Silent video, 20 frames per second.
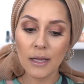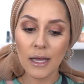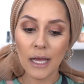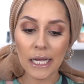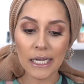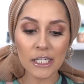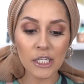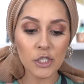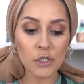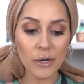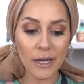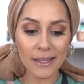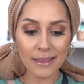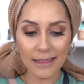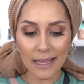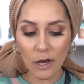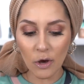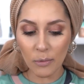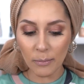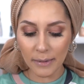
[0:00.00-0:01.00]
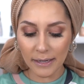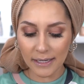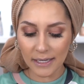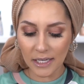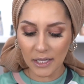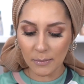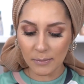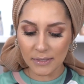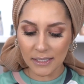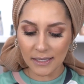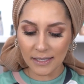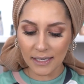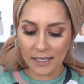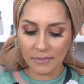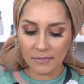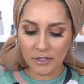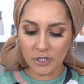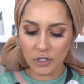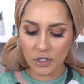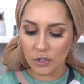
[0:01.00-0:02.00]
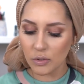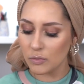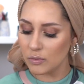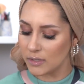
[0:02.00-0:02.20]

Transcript: I'm gonna try that on my lips, and then if it's too